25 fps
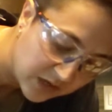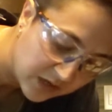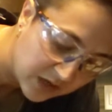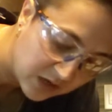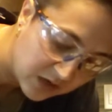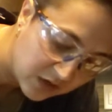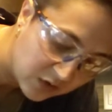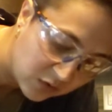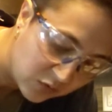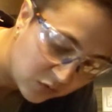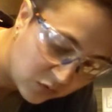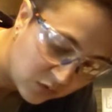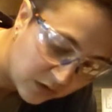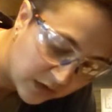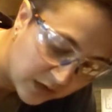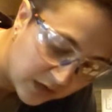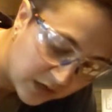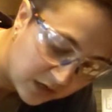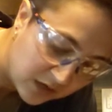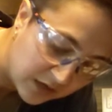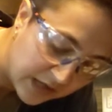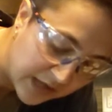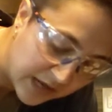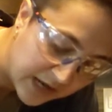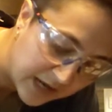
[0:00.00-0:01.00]

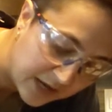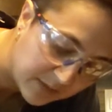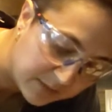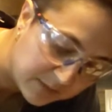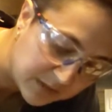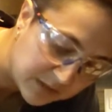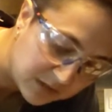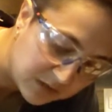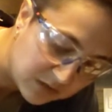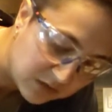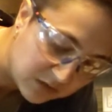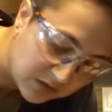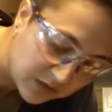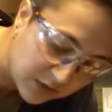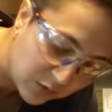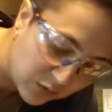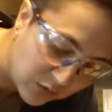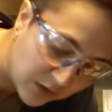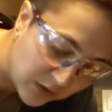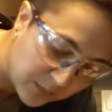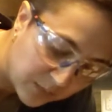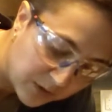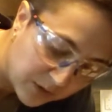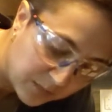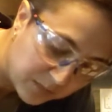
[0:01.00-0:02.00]
it'll absolutely
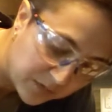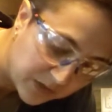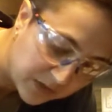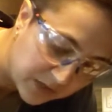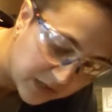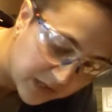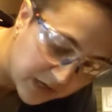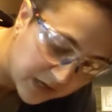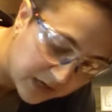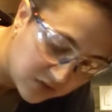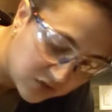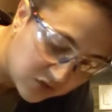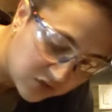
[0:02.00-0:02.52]
rip up the neck